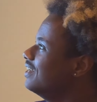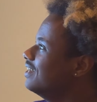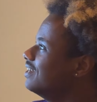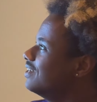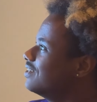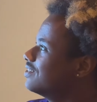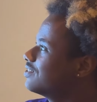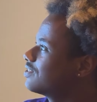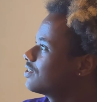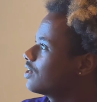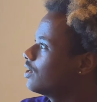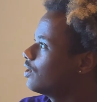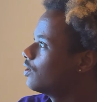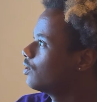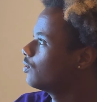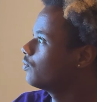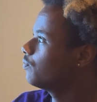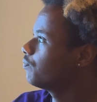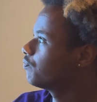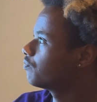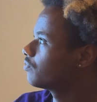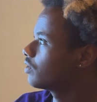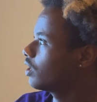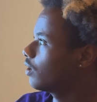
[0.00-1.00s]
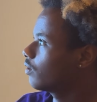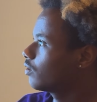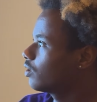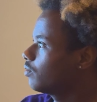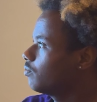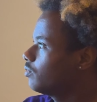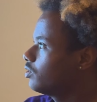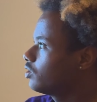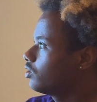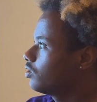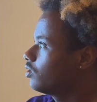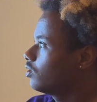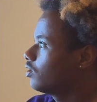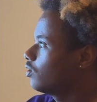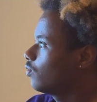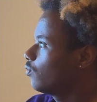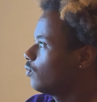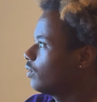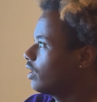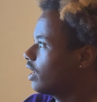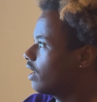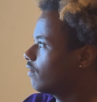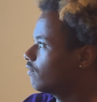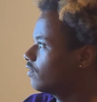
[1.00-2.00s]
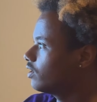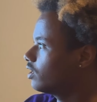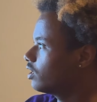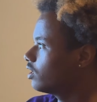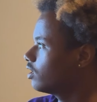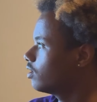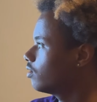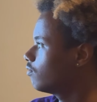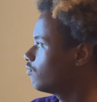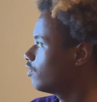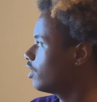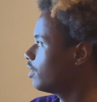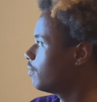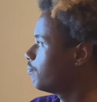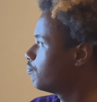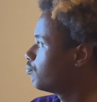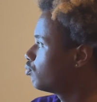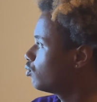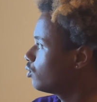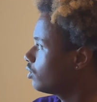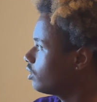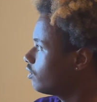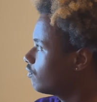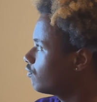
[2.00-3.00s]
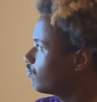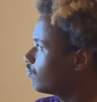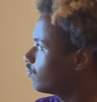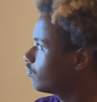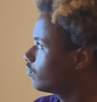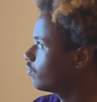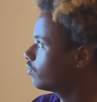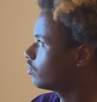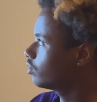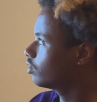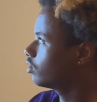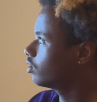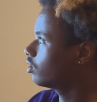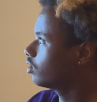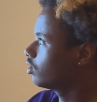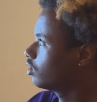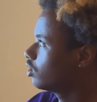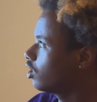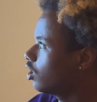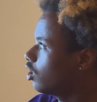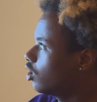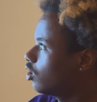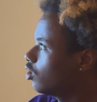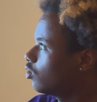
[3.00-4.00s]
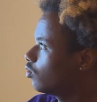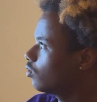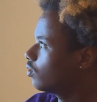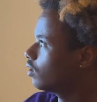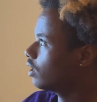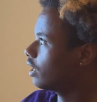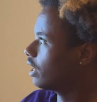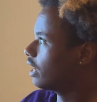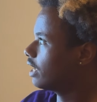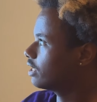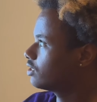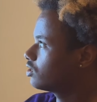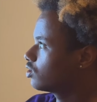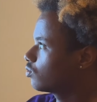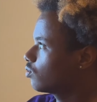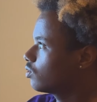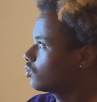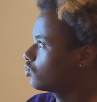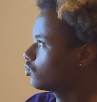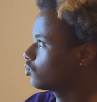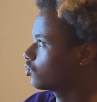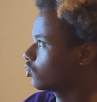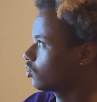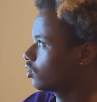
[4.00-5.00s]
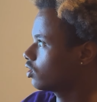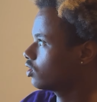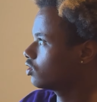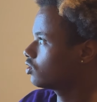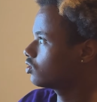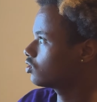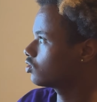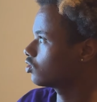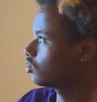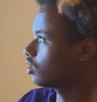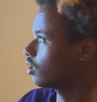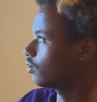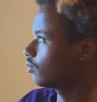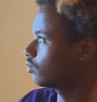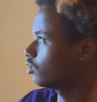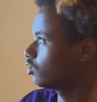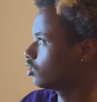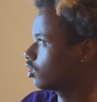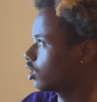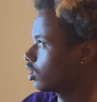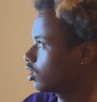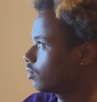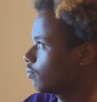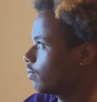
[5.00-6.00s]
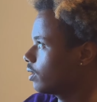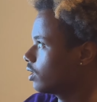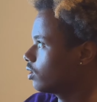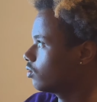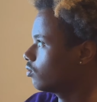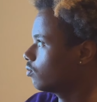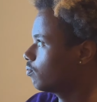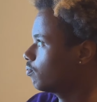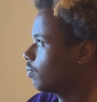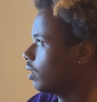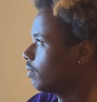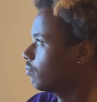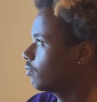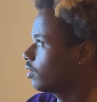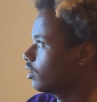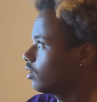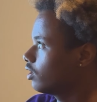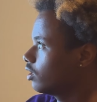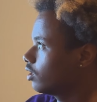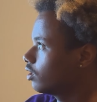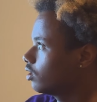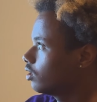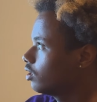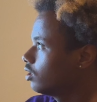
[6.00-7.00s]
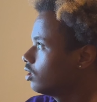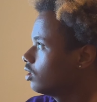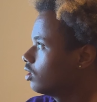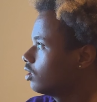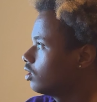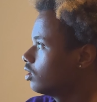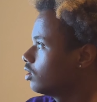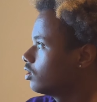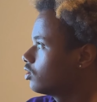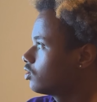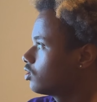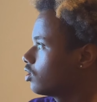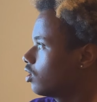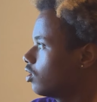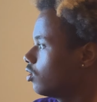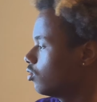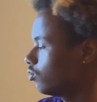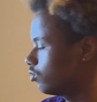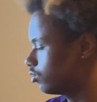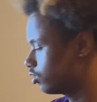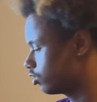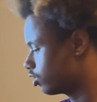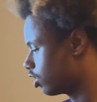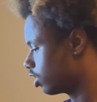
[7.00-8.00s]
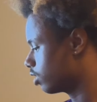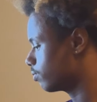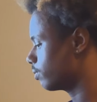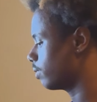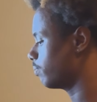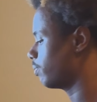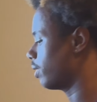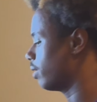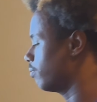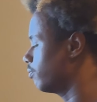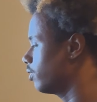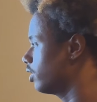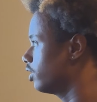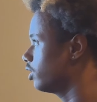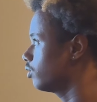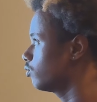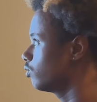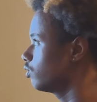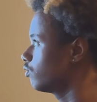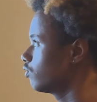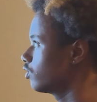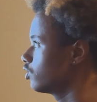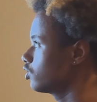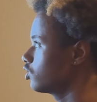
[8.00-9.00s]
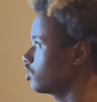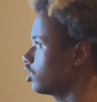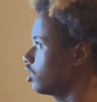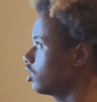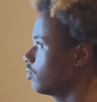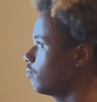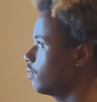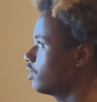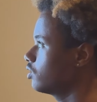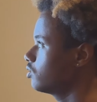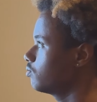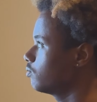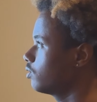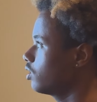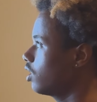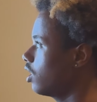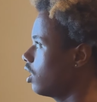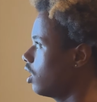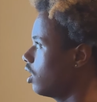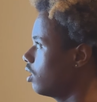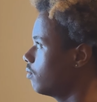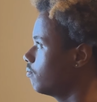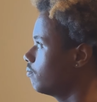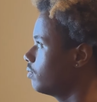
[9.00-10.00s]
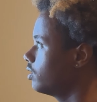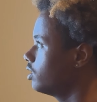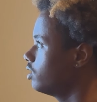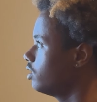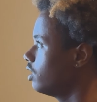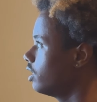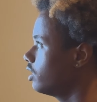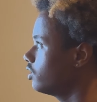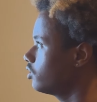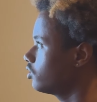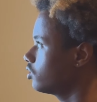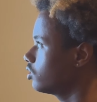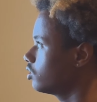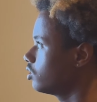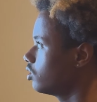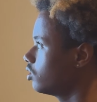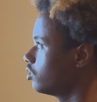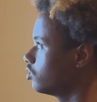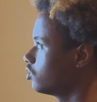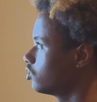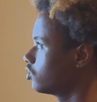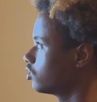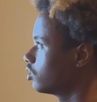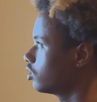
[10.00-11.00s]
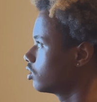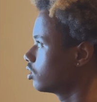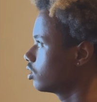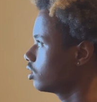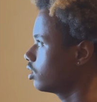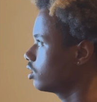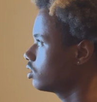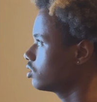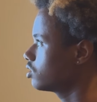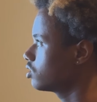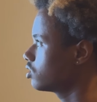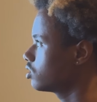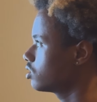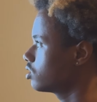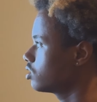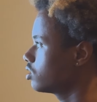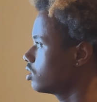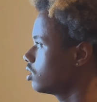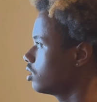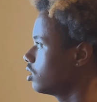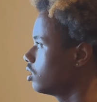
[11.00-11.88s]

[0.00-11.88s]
So now we have a very brief go at sequential circuits. So now we're going to talk about pipelining. So to talk about pipelining, we'll first talk about some combinational circuits.